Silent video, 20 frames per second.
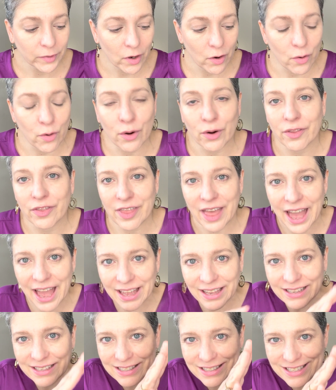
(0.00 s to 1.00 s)
or
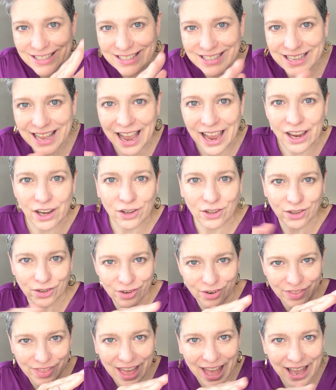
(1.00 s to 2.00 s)
that style,
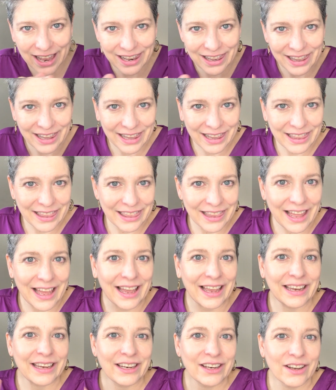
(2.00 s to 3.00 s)
or that
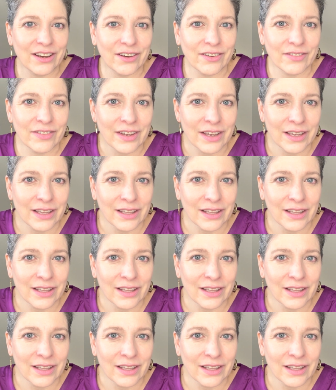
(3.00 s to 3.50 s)
line of,